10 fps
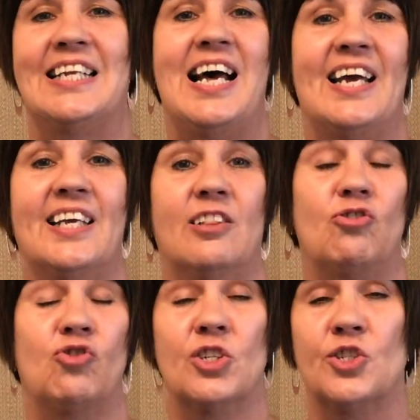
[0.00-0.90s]

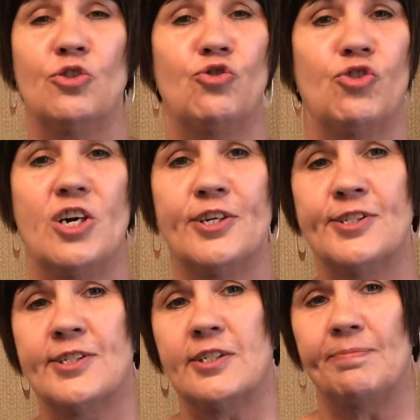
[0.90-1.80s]
like Trussell
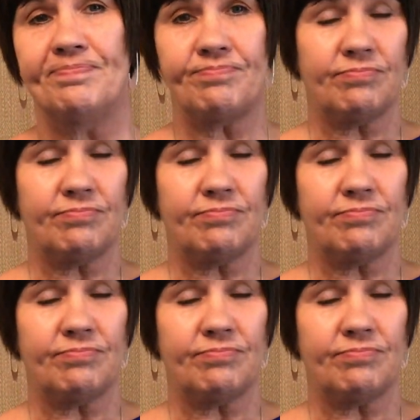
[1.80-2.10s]
Trust